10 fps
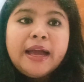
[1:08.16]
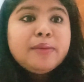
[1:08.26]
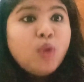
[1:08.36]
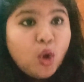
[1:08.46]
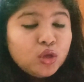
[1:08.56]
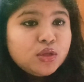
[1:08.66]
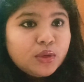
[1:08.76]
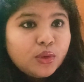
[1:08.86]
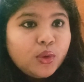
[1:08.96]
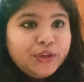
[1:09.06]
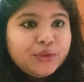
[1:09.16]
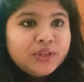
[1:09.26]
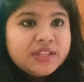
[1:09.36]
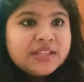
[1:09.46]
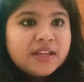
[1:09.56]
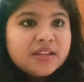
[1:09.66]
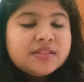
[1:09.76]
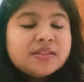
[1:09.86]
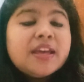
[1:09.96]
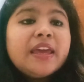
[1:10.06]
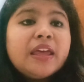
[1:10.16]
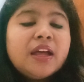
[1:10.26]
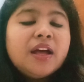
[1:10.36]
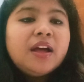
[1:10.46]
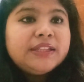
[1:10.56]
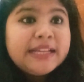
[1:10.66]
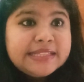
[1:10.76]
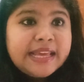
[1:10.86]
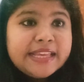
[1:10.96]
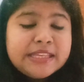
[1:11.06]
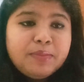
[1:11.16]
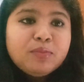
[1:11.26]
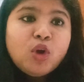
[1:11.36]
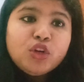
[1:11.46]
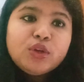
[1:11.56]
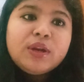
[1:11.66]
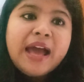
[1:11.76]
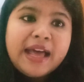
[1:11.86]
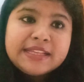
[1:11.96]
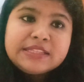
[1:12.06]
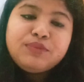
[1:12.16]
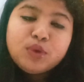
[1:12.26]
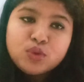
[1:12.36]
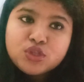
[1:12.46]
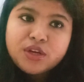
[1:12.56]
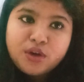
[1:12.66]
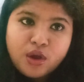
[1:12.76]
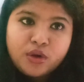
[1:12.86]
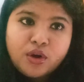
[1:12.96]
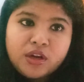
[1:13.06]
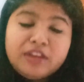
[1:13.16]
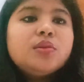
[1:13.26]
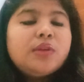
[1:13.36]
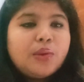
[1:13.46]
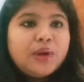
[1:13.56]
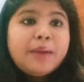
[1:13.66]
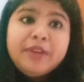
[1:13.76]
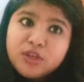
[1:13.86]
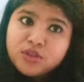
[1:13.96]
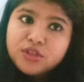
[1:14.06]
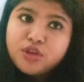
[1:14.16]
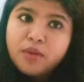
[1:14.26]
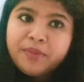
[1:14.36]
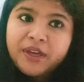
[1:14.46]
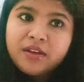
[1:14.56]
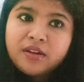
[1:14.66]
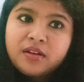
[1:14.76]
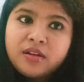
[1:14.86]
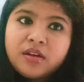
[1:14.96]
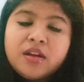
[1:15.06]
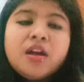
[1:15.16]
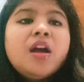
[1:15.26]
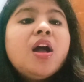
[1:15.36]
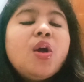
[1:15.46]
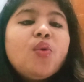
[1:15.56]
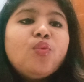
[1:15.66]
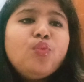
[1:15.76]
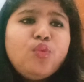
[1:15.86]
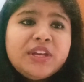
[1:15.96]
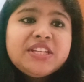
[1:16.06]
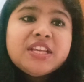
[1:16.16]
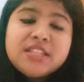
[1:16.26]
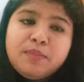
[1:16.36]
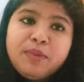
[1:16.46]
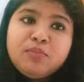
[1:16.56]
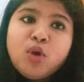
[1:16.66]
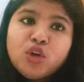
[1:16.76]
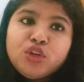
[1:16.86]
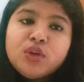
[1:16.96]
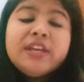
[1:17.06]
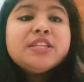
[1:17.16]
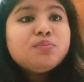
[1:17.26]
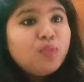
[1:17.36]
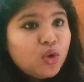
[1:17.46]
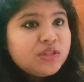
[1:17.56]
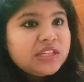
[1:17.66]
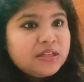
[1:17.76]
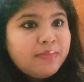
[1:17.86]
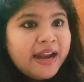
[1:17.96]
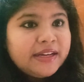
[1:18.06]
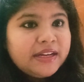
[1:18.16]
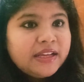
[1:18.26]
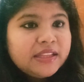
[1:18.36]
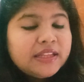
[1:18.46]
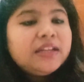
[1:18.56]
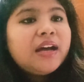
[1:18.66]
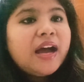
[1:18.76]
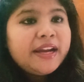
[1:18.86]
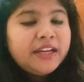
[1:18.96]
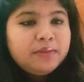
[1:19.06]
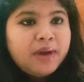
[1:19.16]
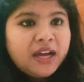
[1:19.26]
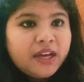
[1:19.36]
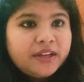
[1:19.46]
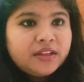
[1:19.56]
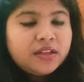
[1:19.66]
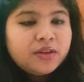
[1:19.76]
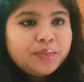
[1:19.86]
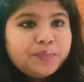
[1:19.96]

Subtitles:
I am also going to discuss does SAP module has future or not. So now coming to the topic, which SAP module is most demanded in the IT market?